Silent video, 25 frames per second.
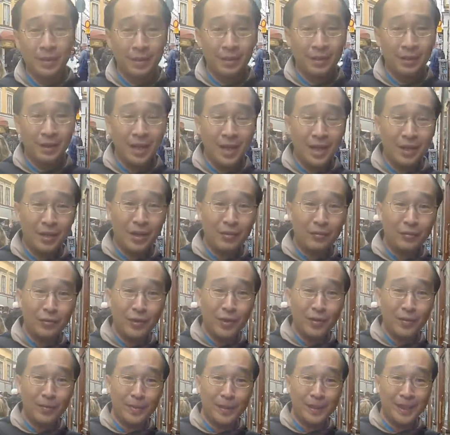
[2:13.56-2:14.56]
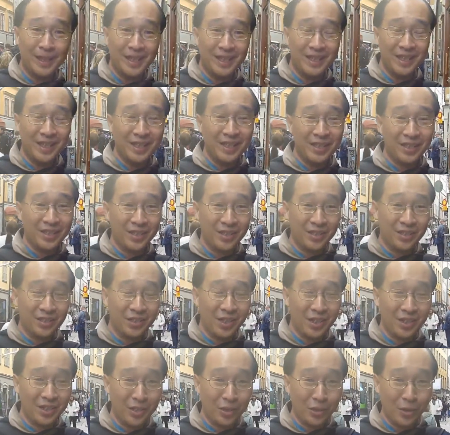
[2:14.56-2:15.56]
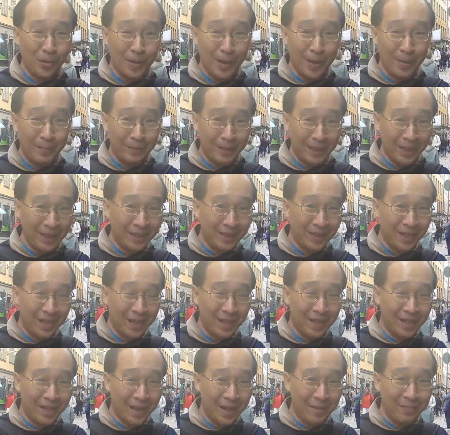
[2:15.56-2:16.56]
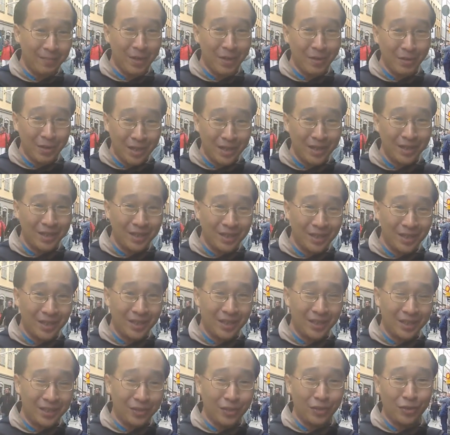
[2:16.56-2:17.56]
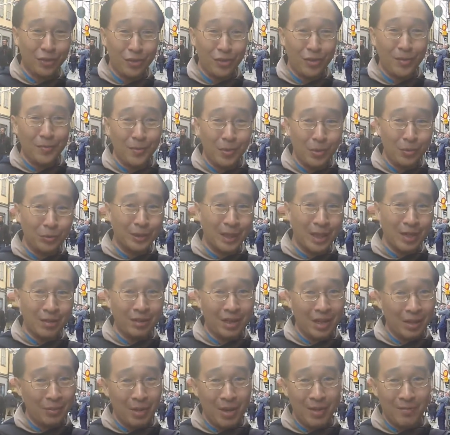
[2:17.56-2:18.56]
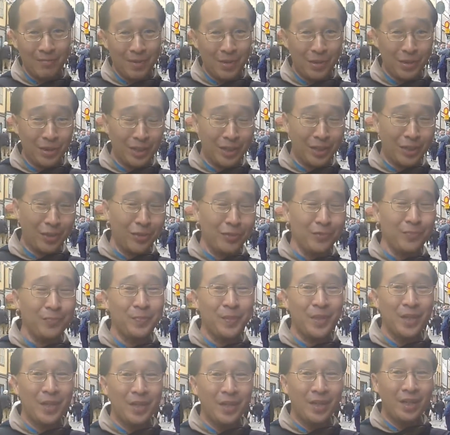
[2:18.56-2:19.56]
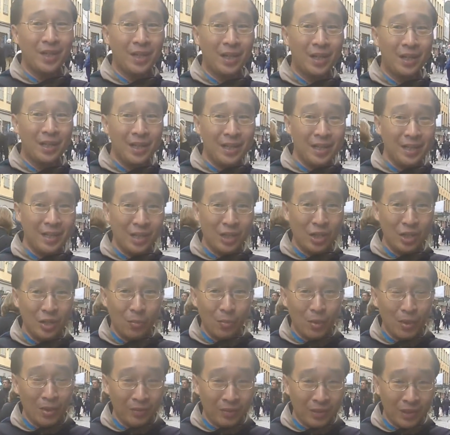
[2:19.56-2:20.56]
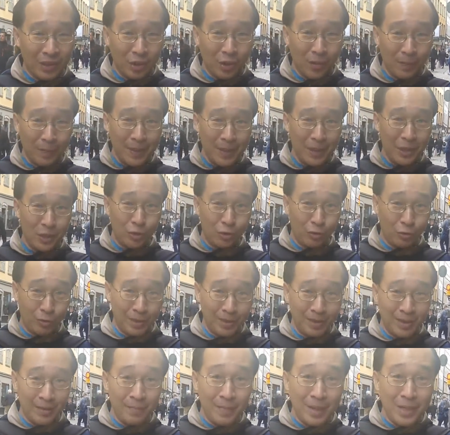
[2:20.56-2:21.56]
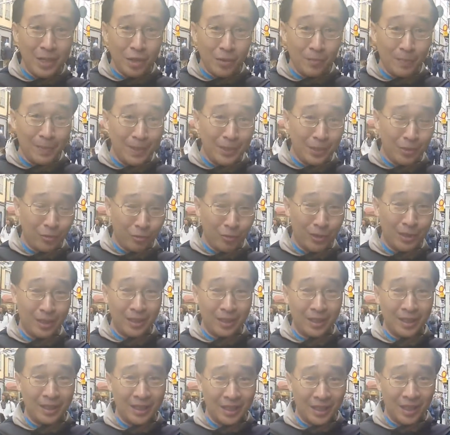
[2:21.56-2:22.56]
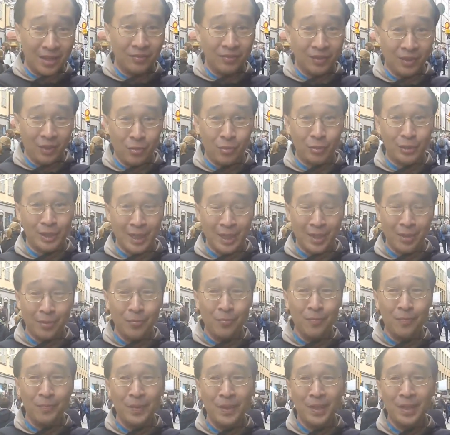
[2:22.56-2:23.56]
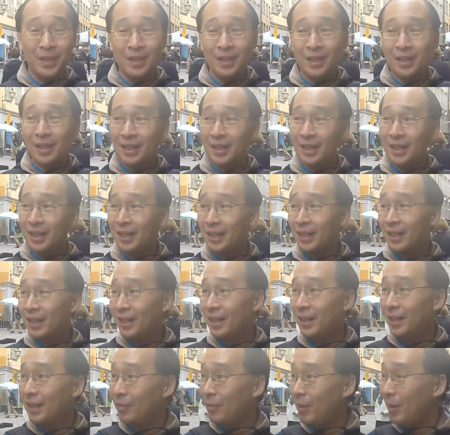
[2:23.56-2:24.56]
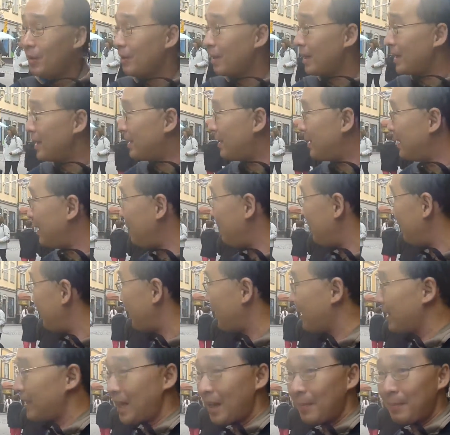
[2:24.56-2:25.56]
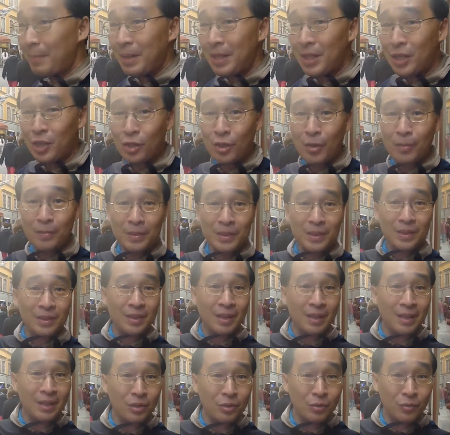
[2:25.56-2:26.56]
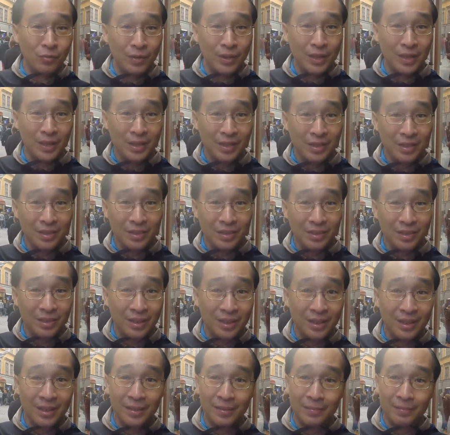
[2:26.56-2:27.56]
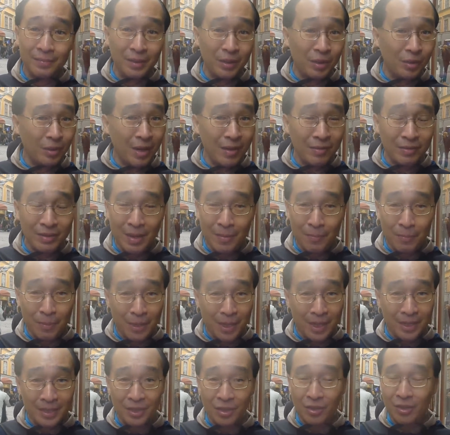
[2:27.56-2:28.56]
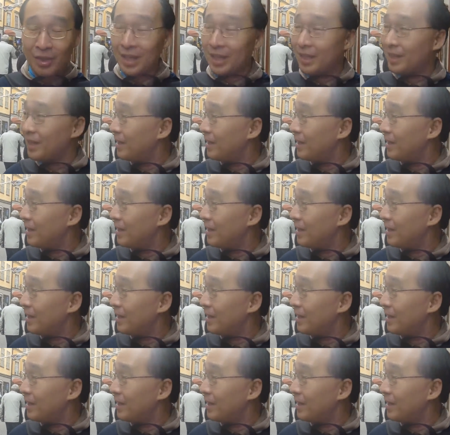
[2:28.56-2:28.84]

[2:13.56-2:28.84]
Good afternoon, everybody. Just a short update. I'm now in the Stockholm Old Town, like what I mentioned earlier on. This is actually one of the shopping street, the main shopping street of the Old Town. Well, you can see there are many shops selling souvenirs, lifestyle products and all that.